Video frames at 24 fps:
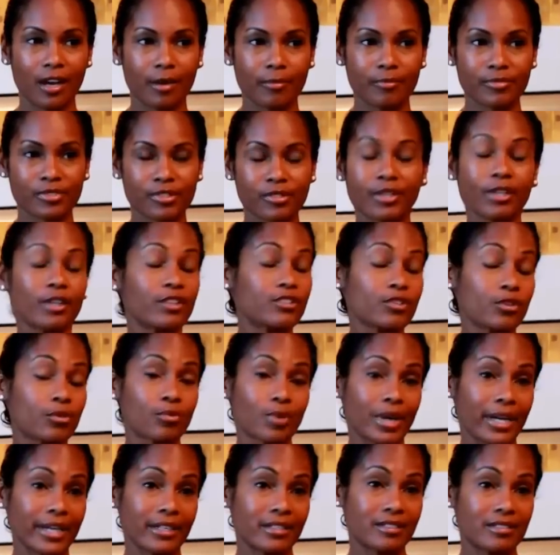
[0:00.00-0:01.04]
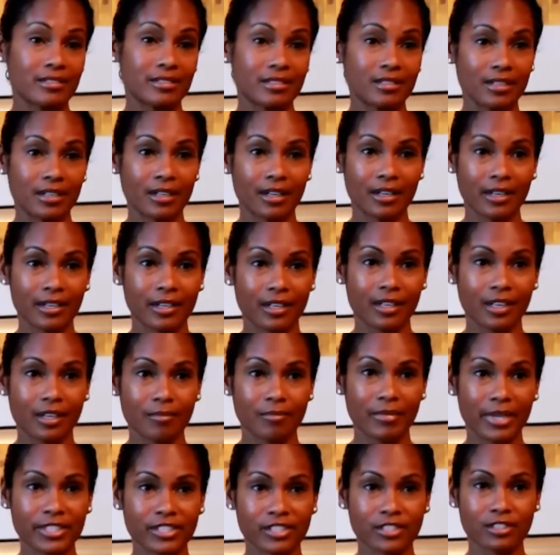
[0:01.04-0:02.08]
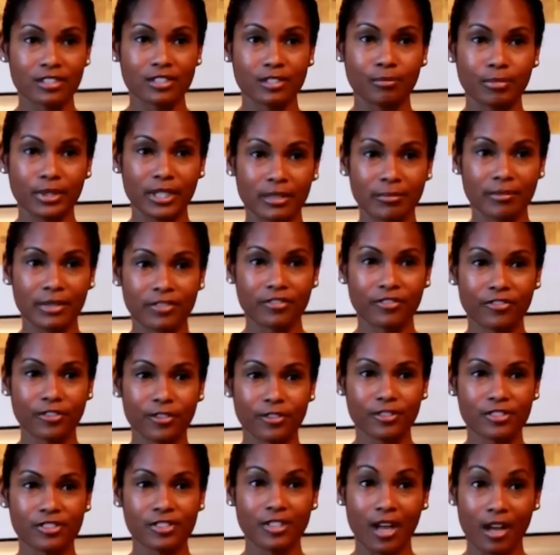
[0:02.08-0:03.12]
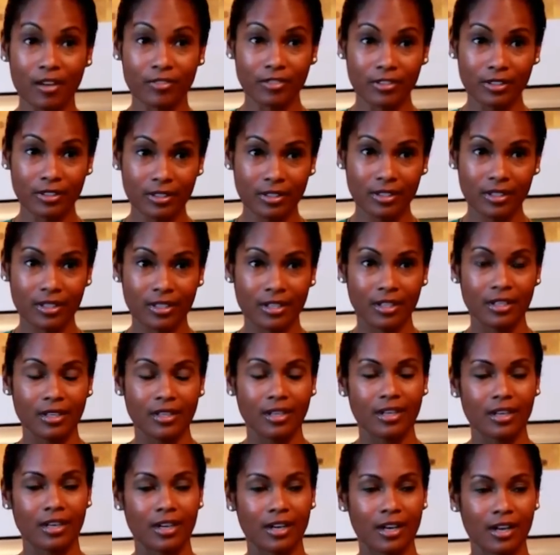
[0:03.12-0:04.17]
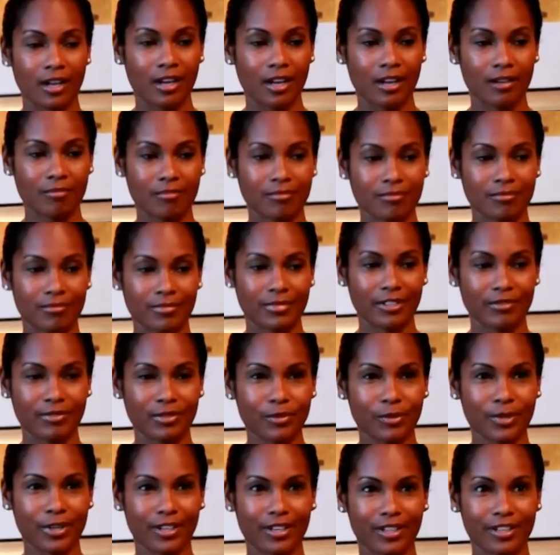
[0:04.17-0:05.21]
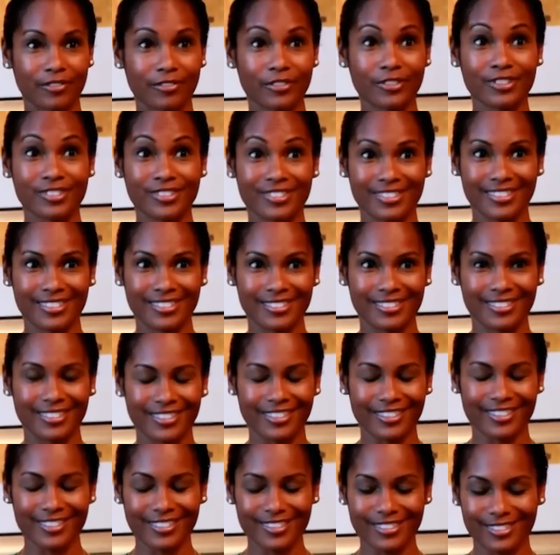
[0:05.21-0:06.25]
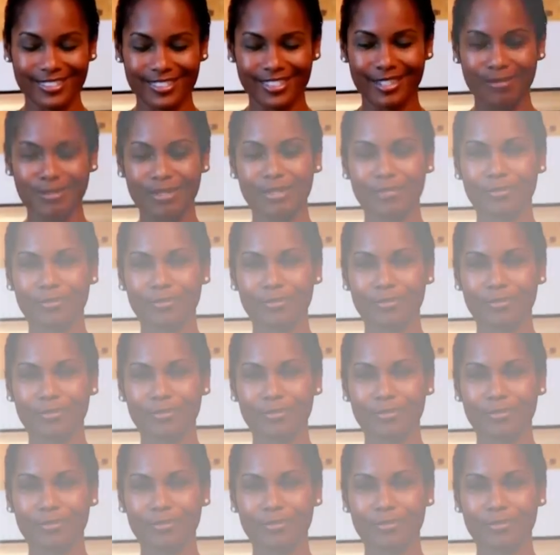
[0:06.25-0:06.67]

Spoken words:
So I also write. I just completed my first novel. I've been working on it for 6 years, and I'm in the